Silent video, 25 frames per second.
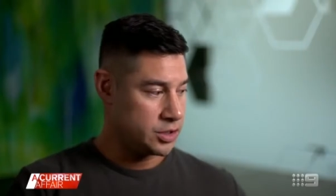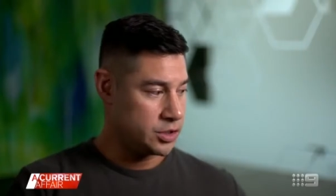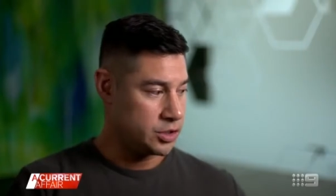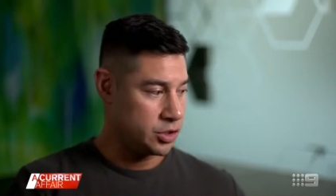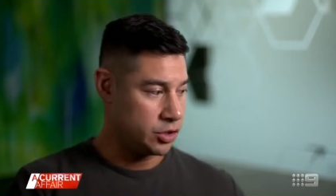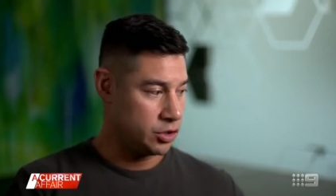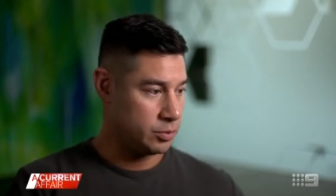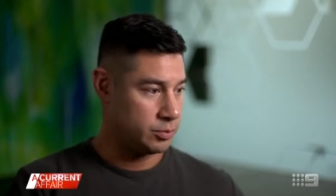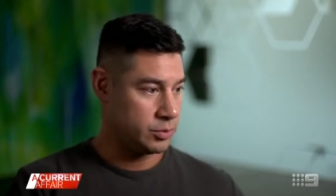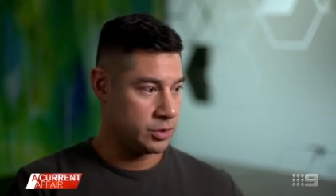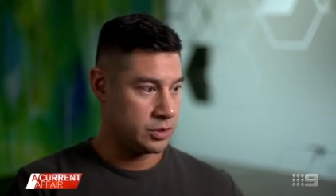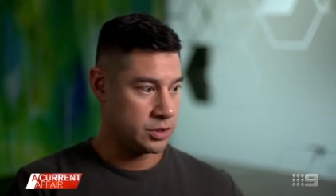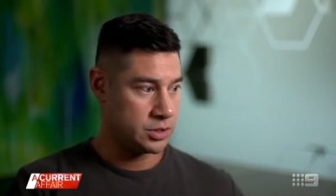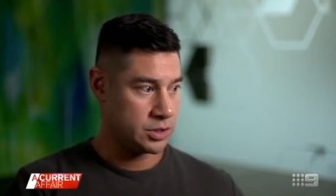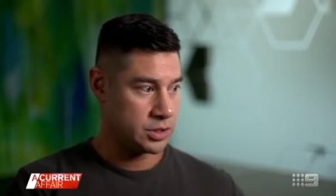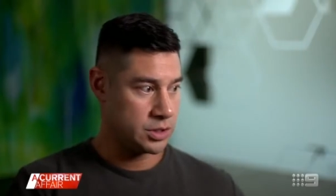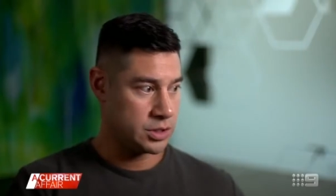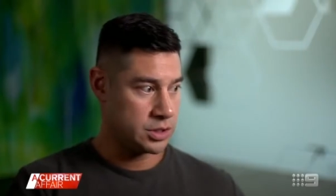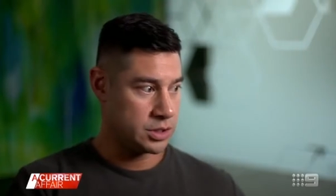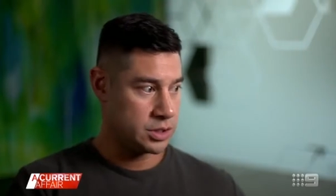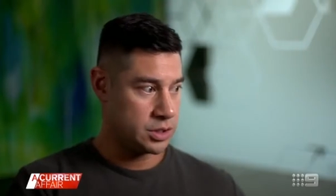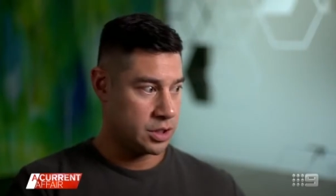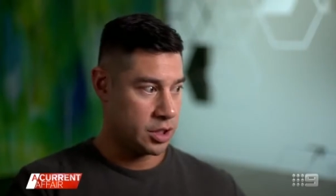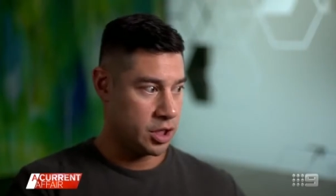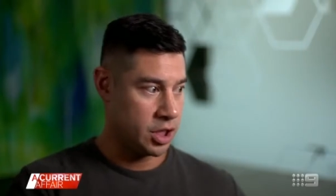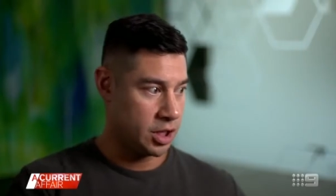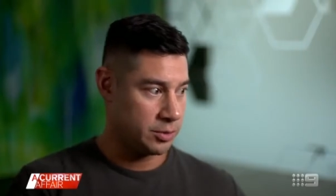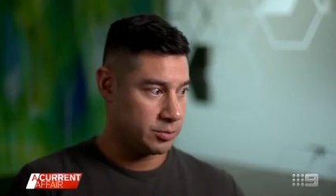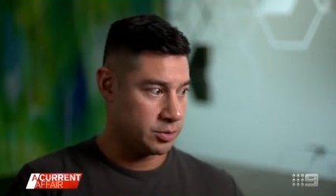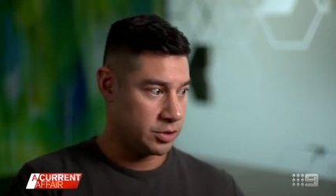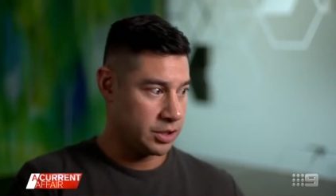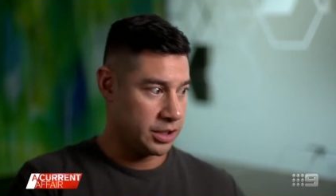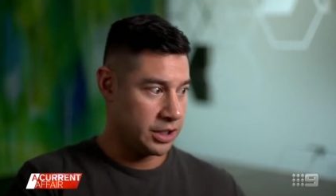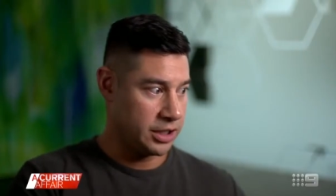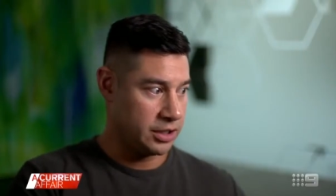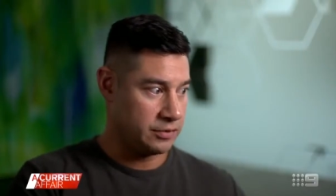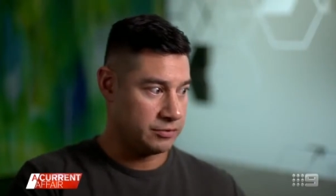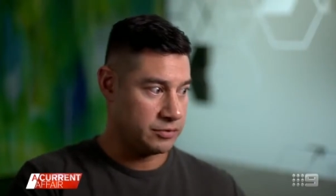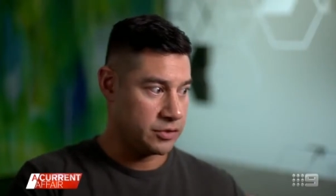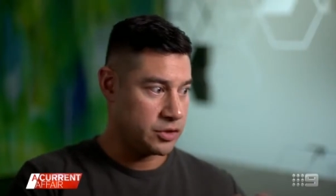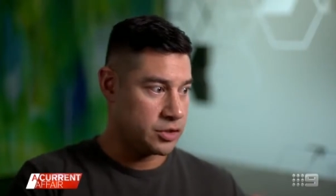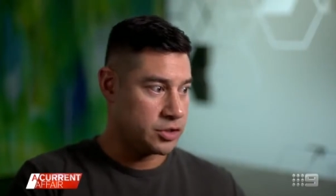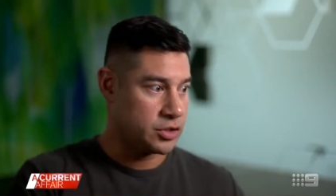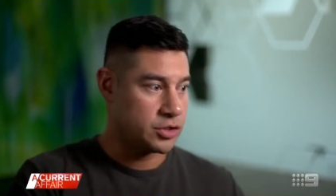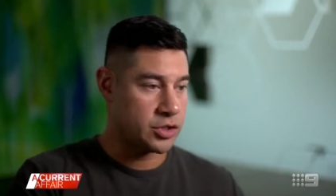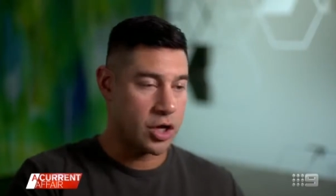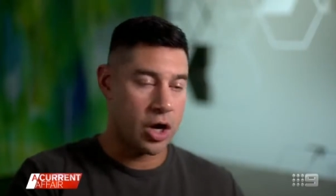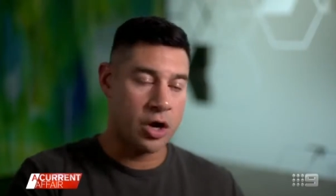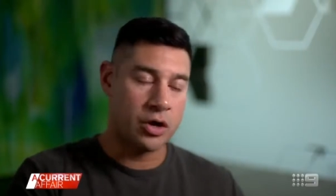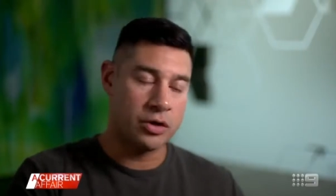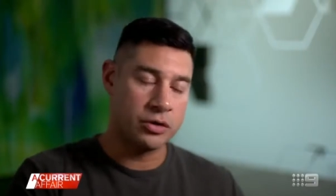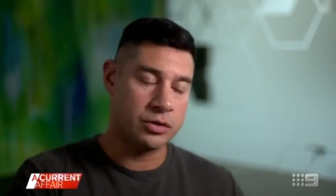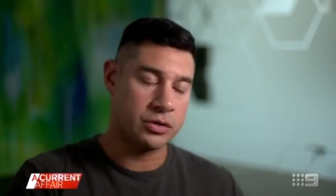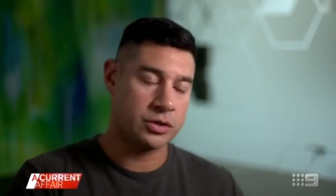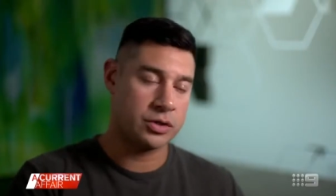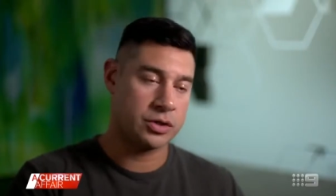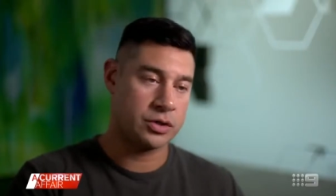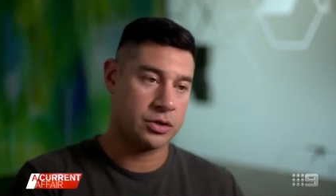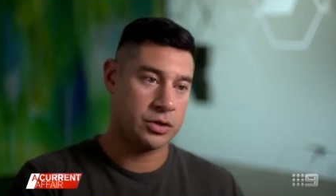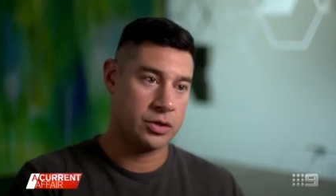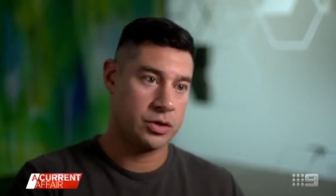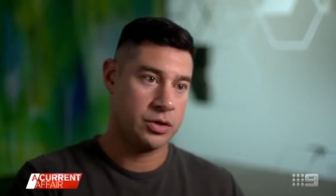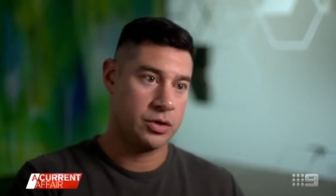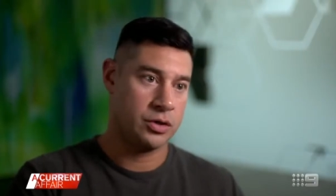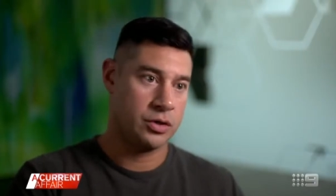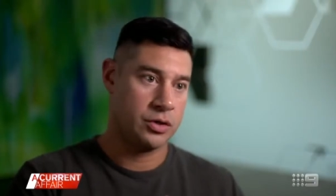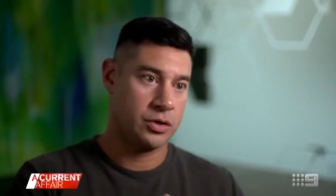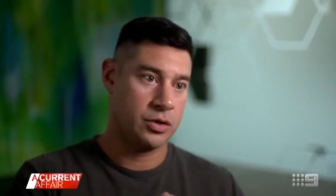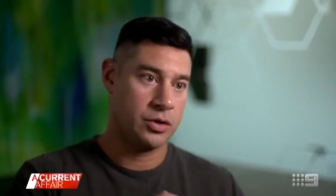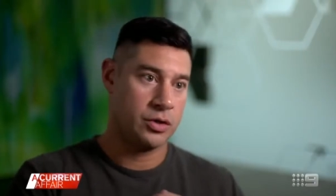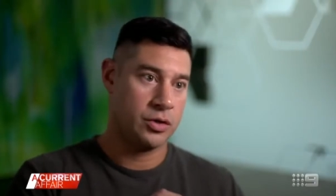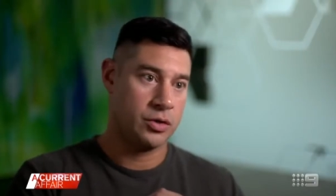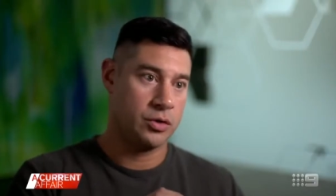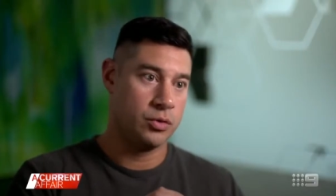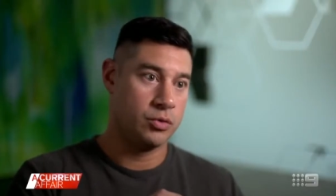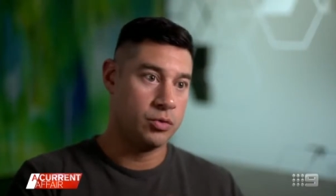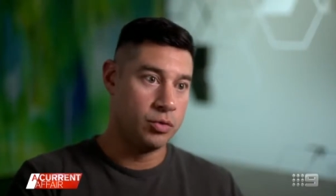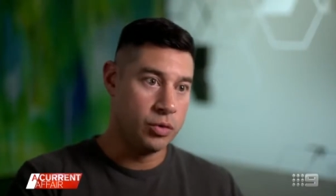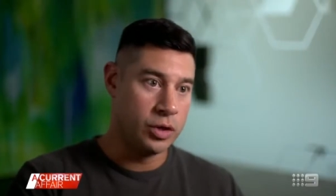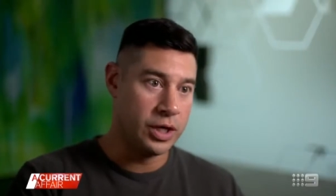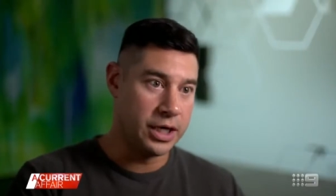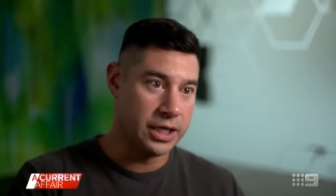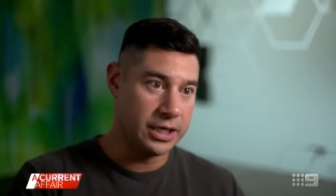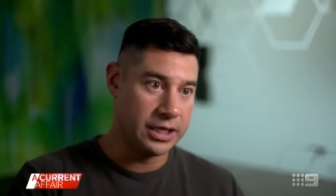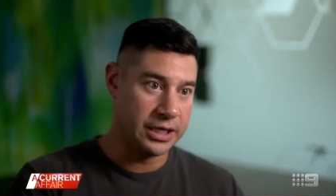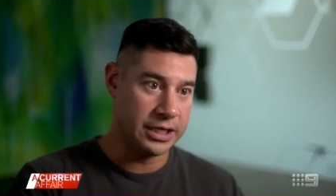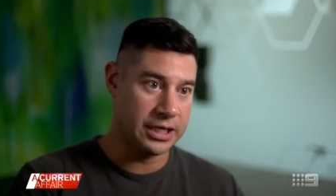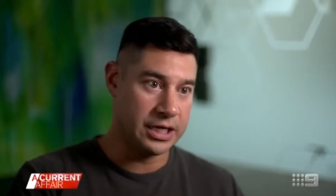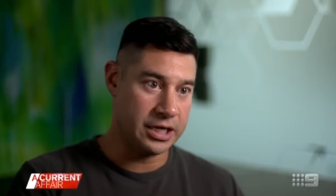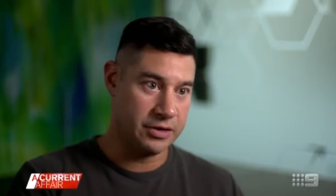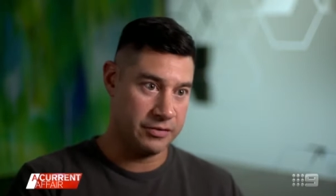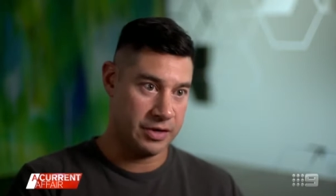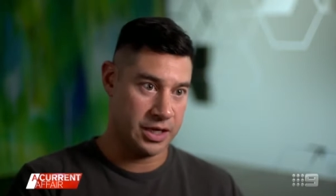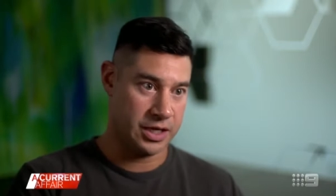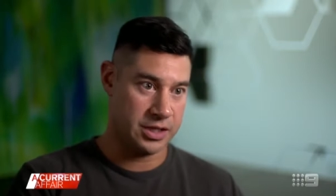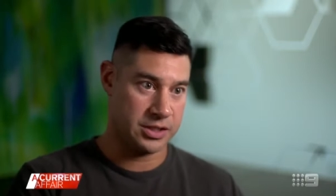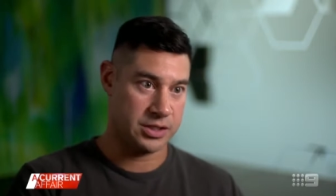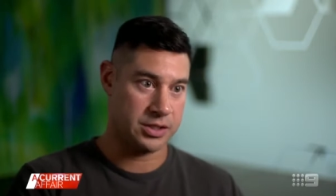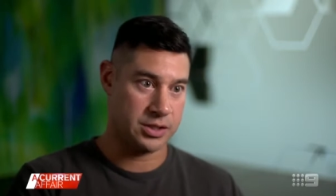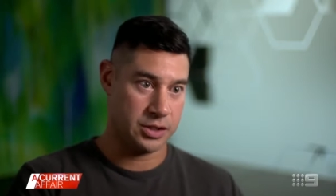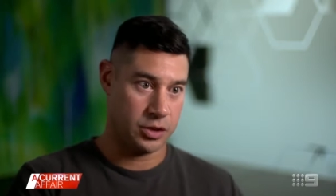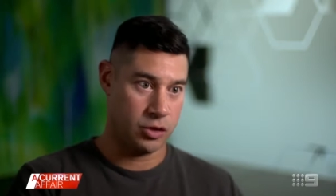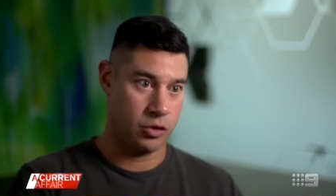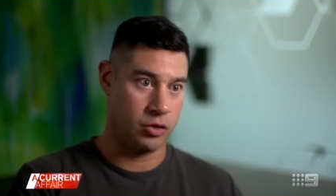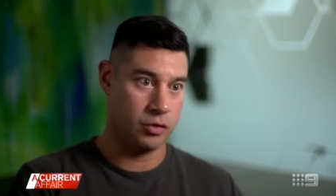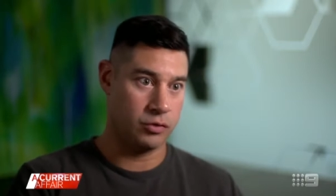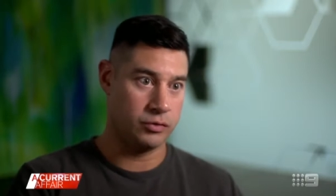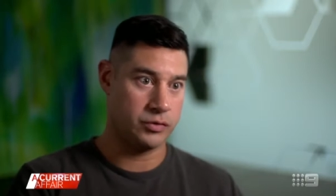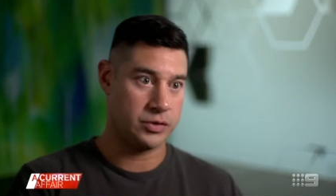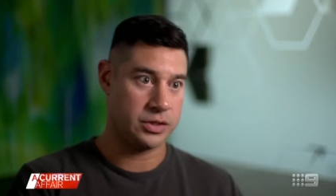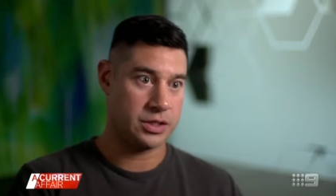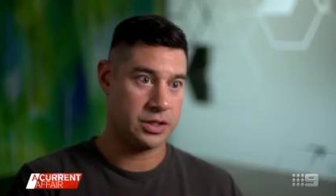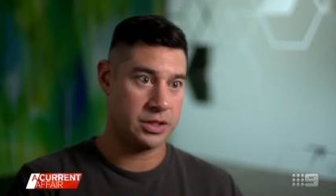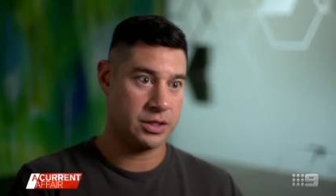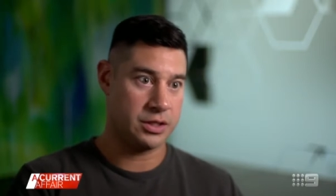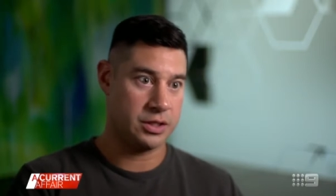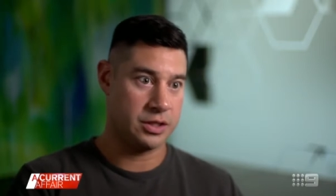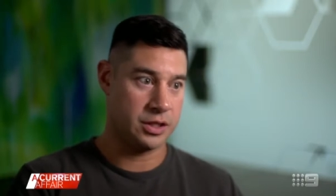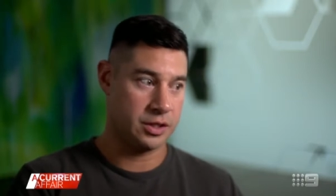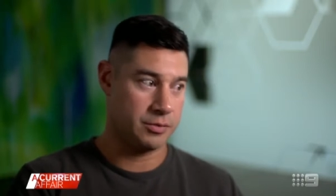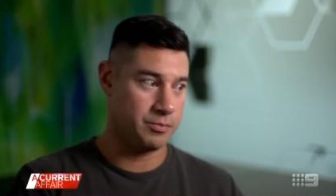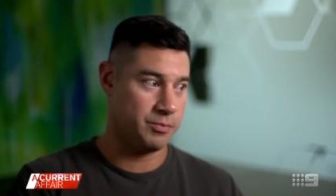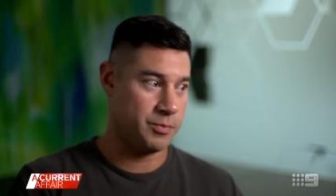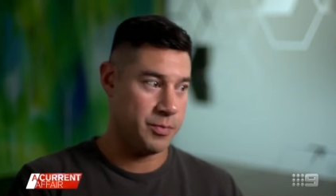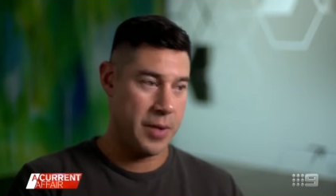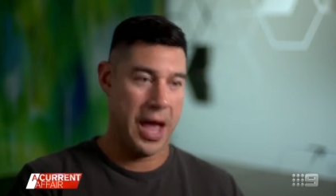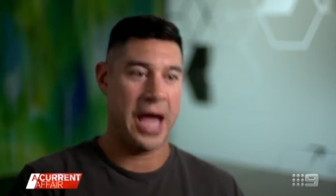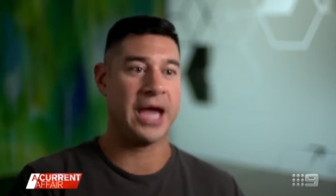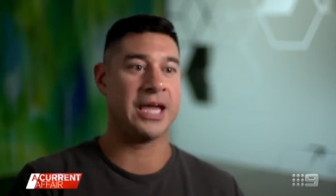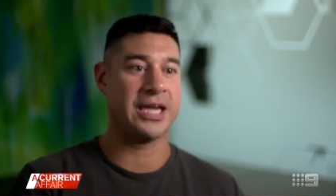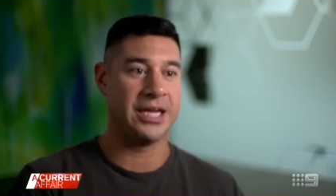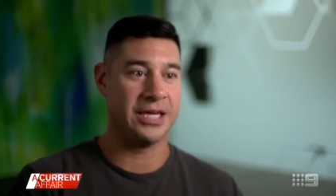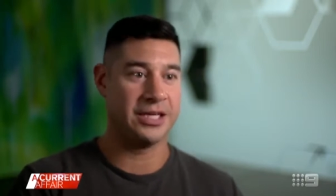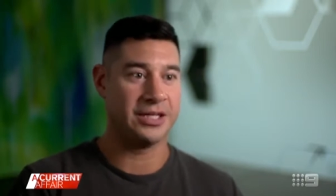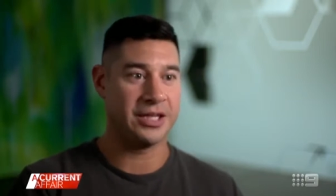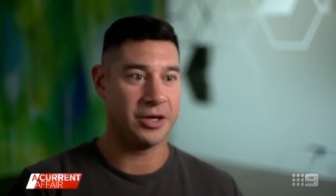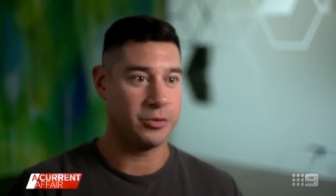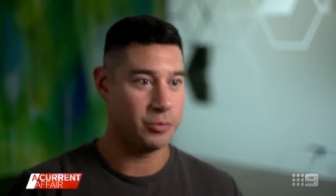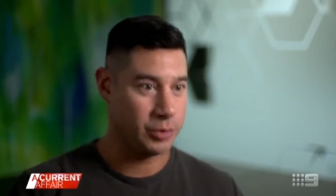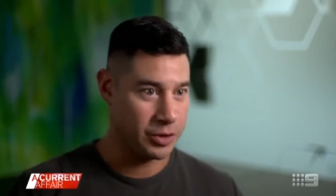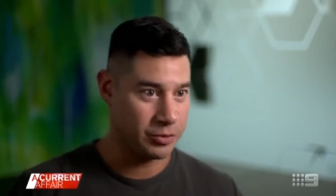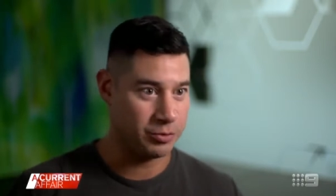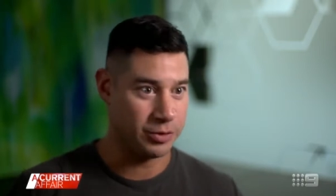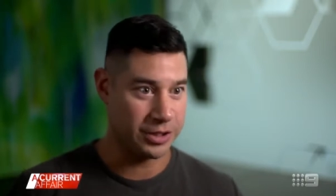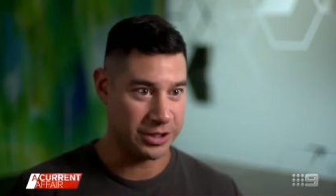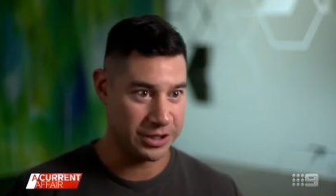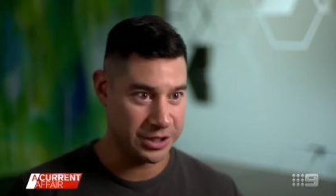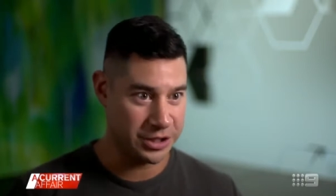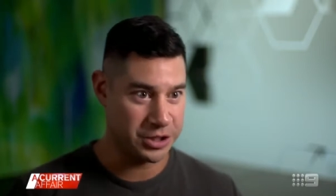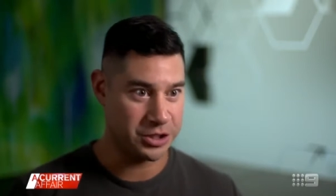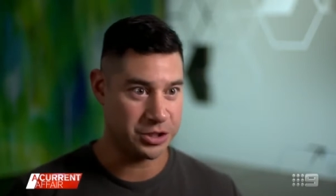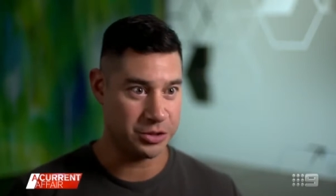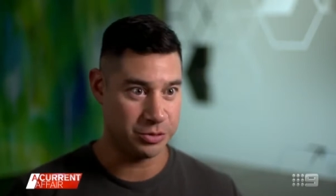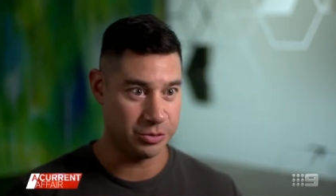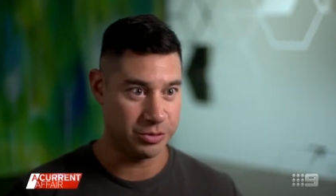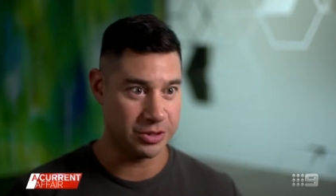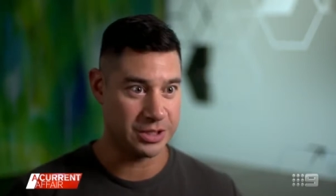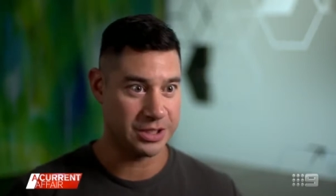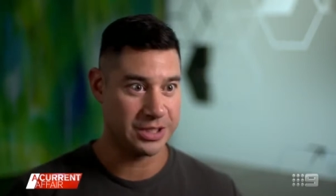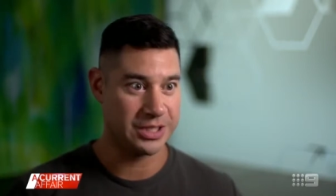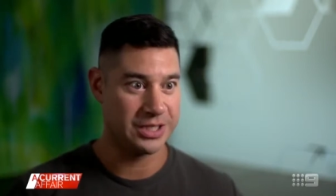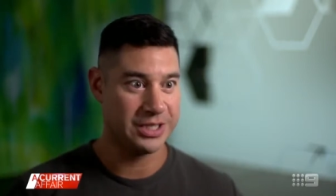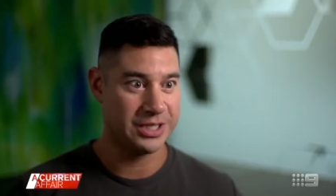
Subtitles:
as humans, I believe, don't really give ourselves the backing that we really should.